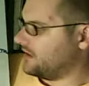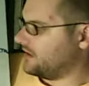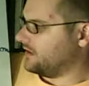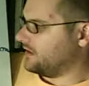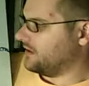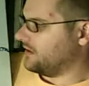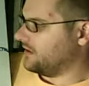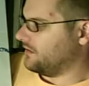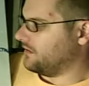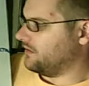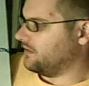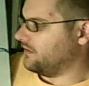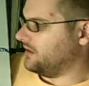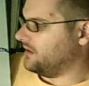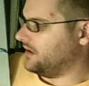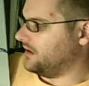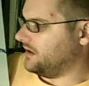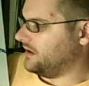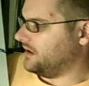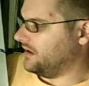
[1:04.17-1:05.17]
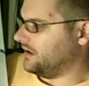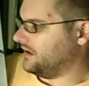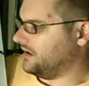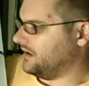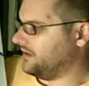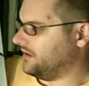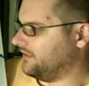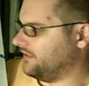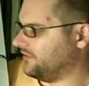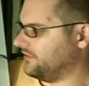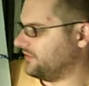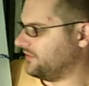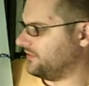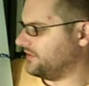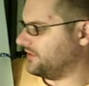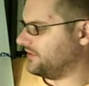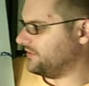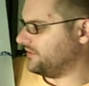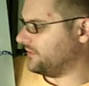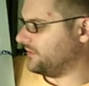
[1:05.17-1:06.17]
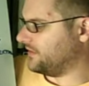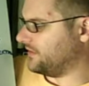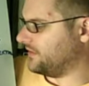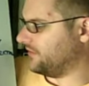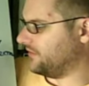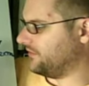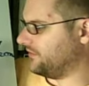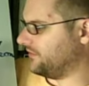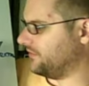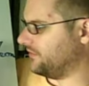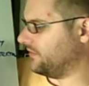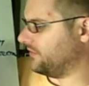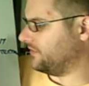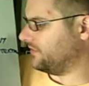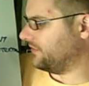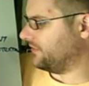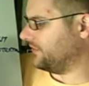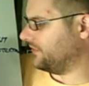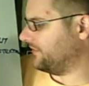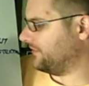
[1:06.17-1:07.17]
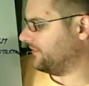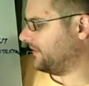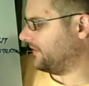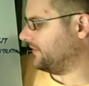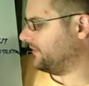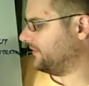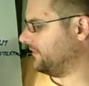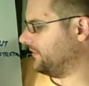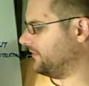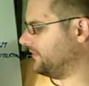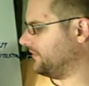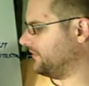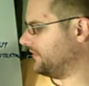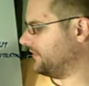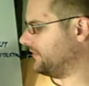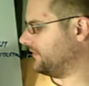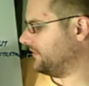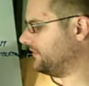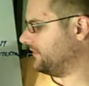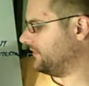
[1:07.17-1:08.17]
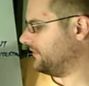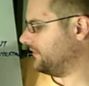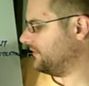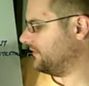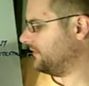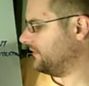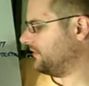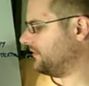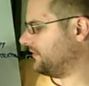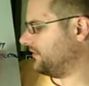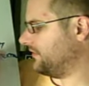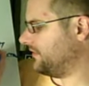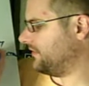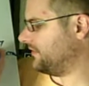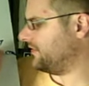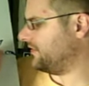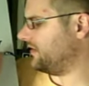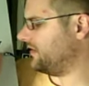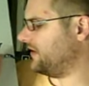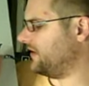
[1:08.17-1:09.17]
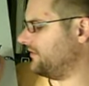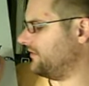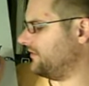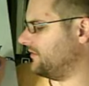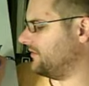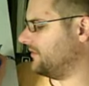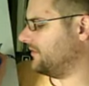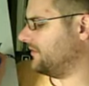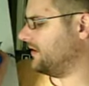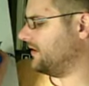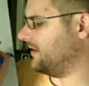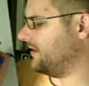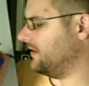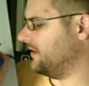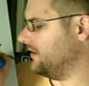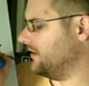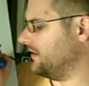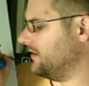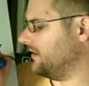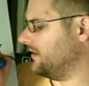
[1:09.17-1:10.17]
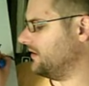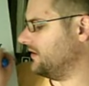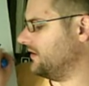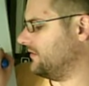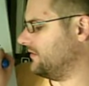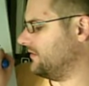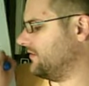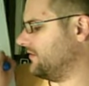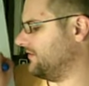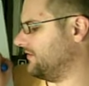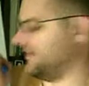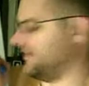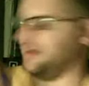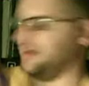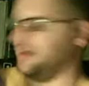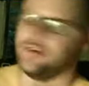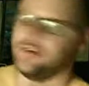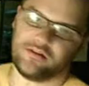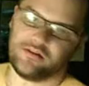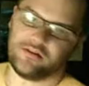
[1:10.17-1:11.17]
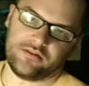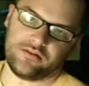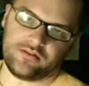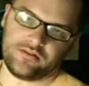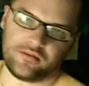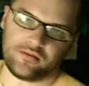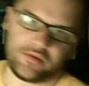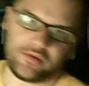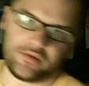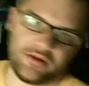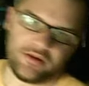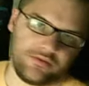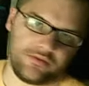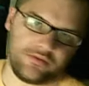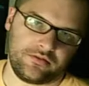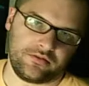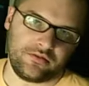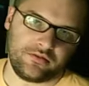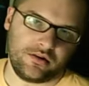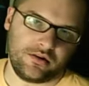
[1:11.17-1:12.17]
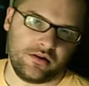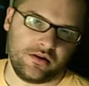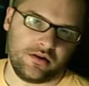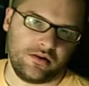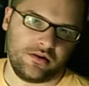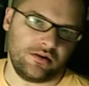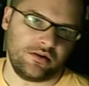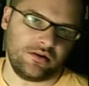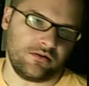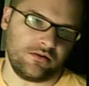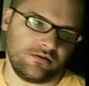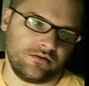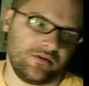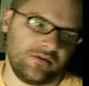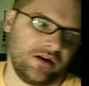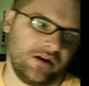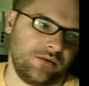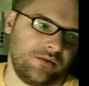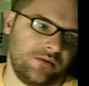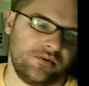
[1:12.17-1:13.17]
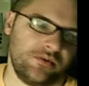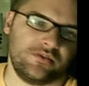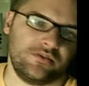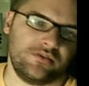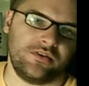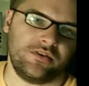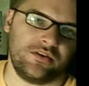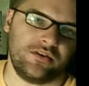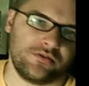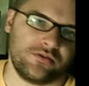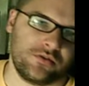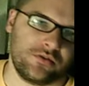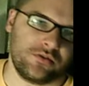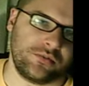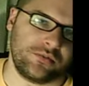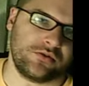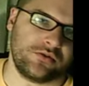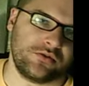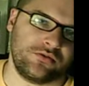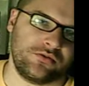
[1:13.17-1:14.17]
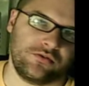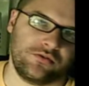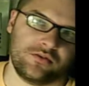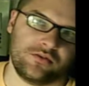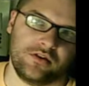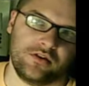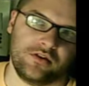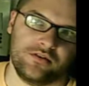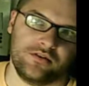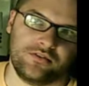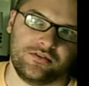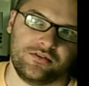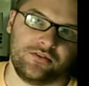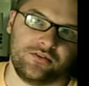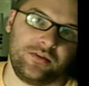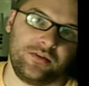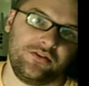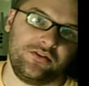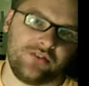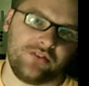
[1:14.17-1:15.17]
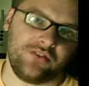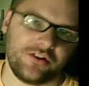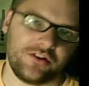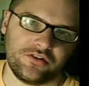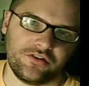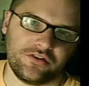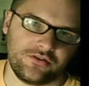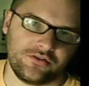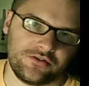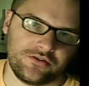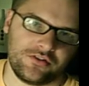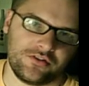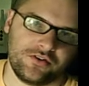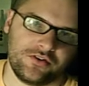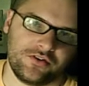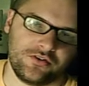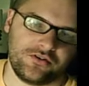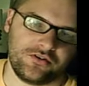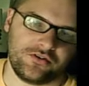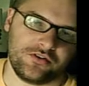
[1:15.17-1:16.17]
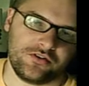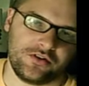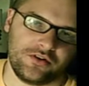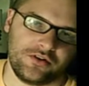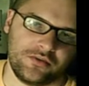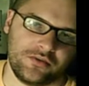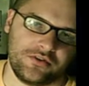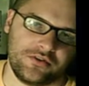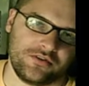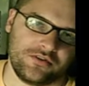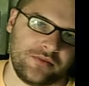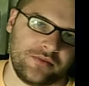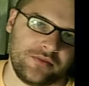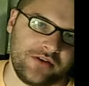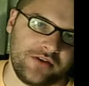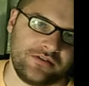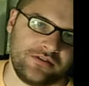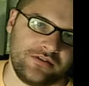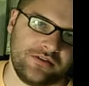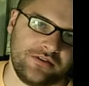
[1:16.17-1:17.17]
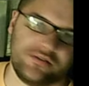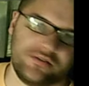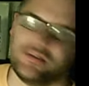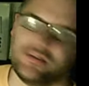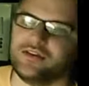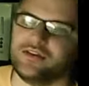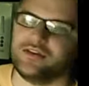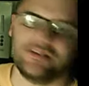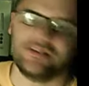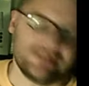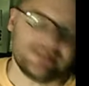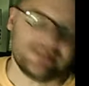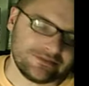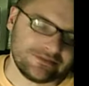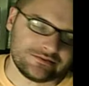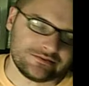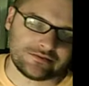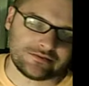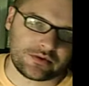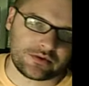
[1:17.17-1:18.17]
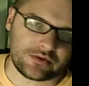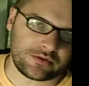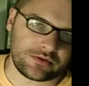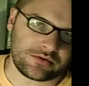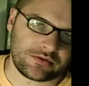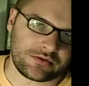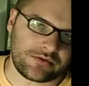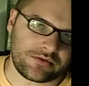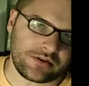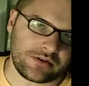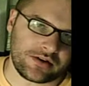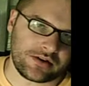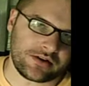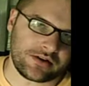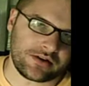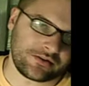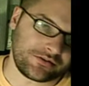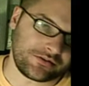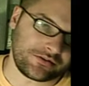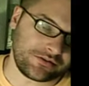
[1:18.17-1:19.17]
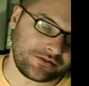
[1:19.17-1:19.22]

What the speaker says: a situation where there's no close substitute goods. So the good has to be, desired in some cases. If I was the sole producer of Asbestios, a cereal with asbestos, no one would really care because no